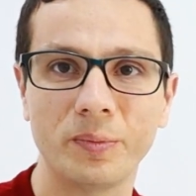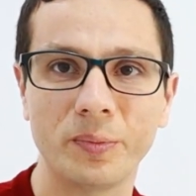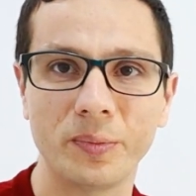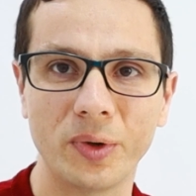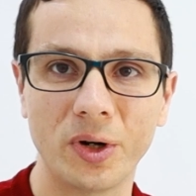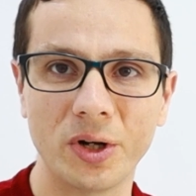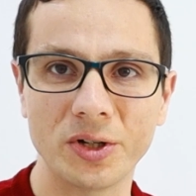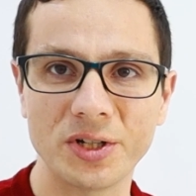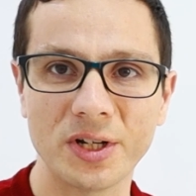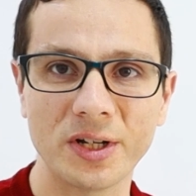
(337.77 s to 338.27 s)

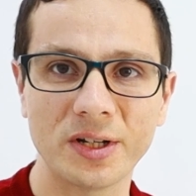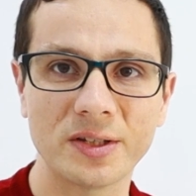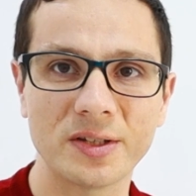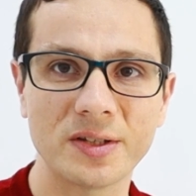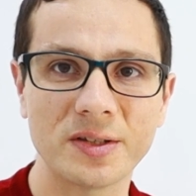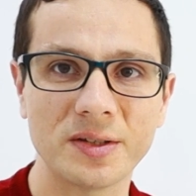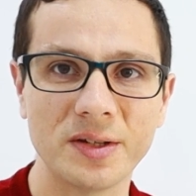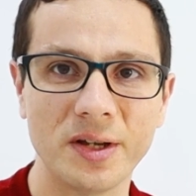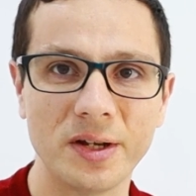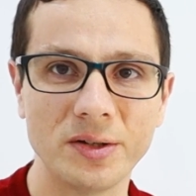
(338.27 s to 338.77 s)
project
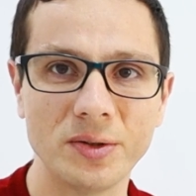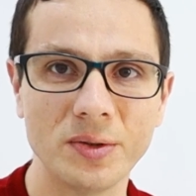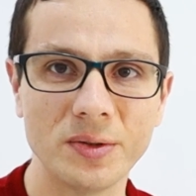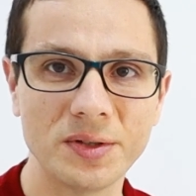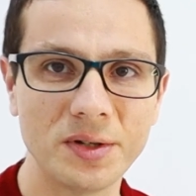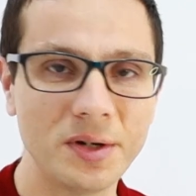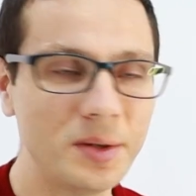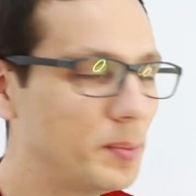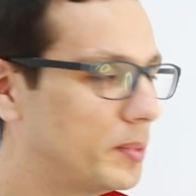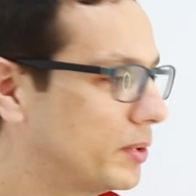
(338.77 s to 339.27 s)

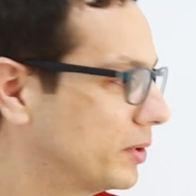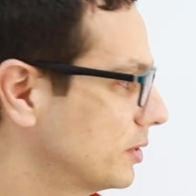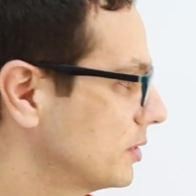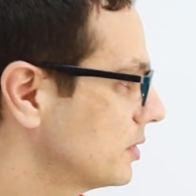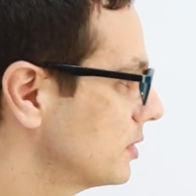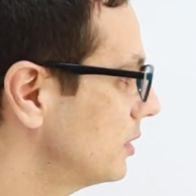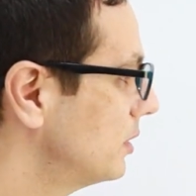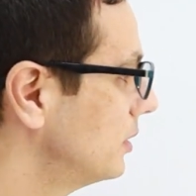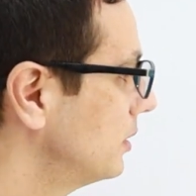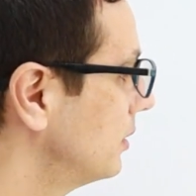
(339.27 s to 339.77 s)
status
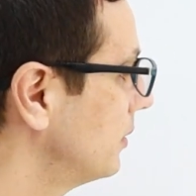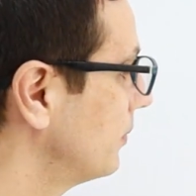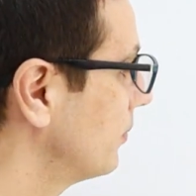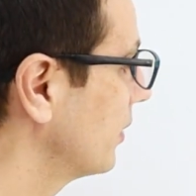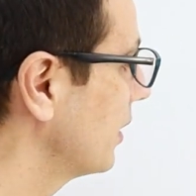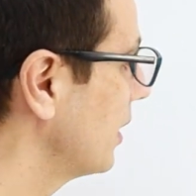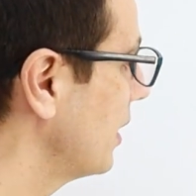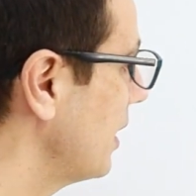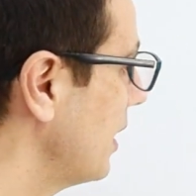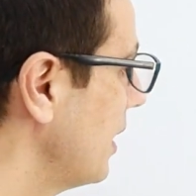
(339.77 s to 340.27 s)
report,
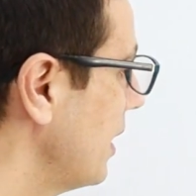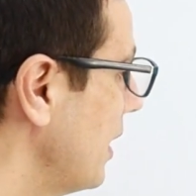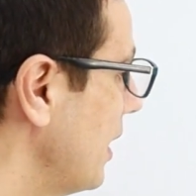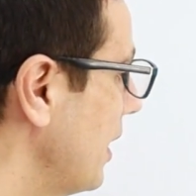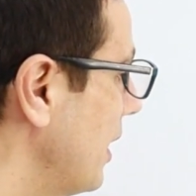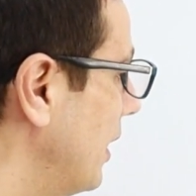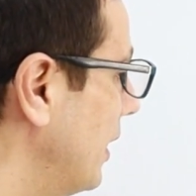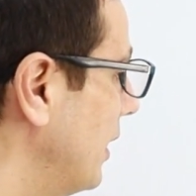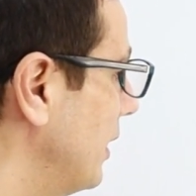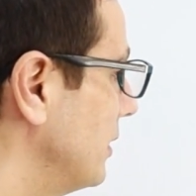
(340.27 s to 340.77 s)

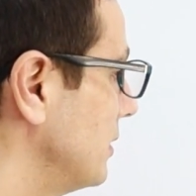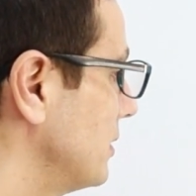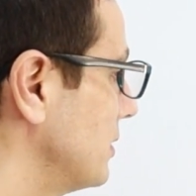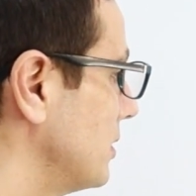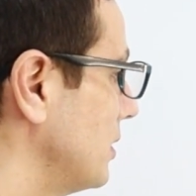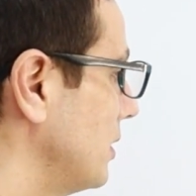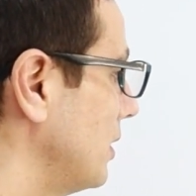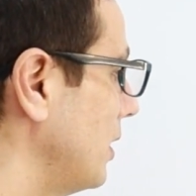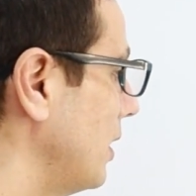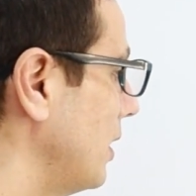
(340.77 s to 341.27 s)
and